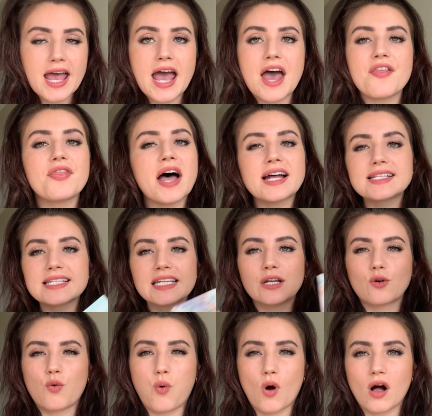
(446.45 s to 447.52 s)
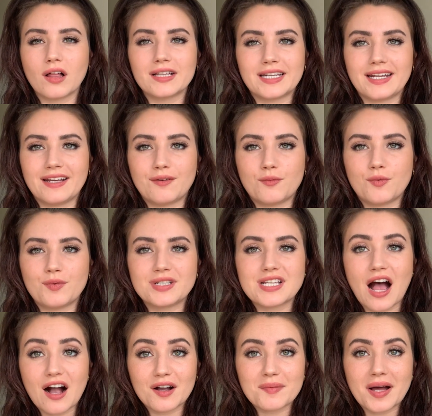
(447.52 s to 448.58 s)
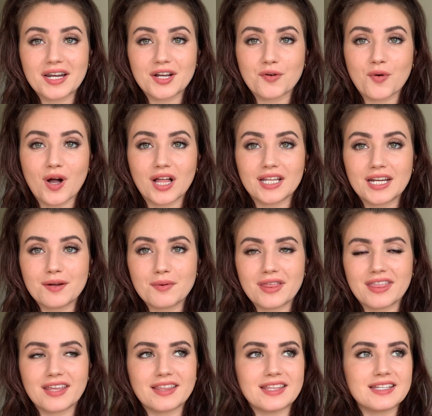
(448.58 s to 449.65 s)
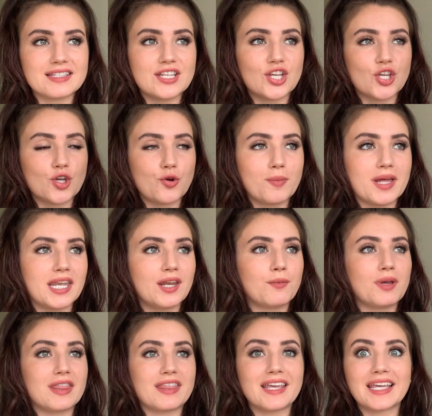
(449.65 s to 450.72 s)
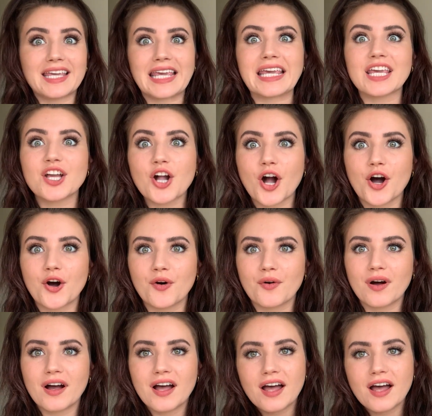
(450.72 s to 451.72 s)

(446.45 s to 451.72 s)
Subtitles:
And that's equality. When we talk about equality, we think we think ego.